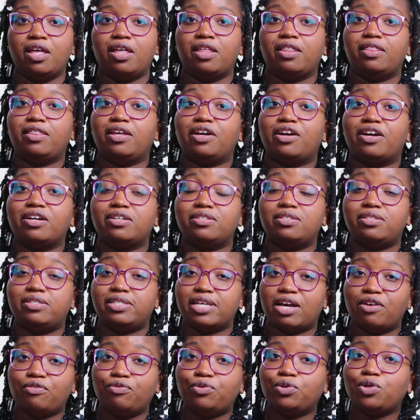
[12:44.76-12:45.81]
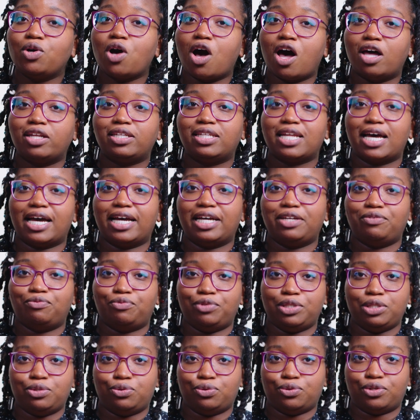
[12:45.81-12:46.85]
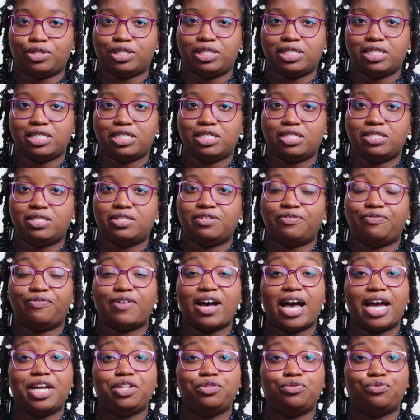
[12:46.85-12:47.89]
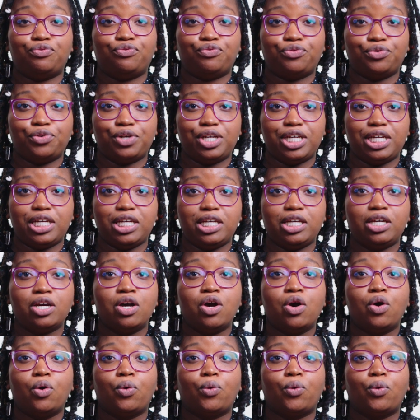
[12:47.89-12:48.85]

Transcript: There are several online resources to find free